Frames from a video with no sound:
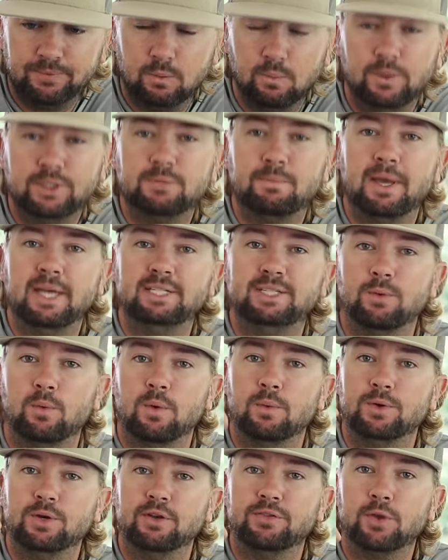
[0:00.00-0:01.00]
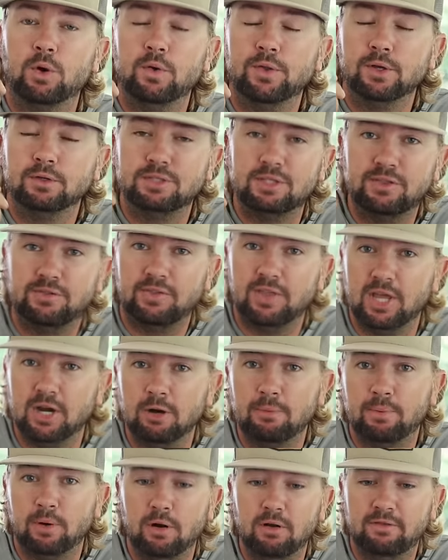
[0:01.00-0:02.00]
which makes it where when you're throwing those
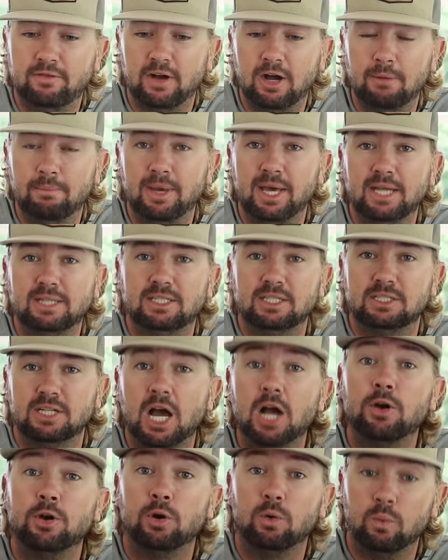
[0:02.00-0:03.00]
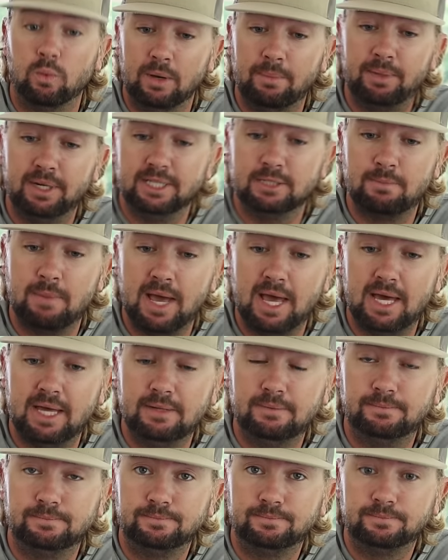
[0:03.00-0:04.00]
thinner profile baits, it's not going to rip it as bad.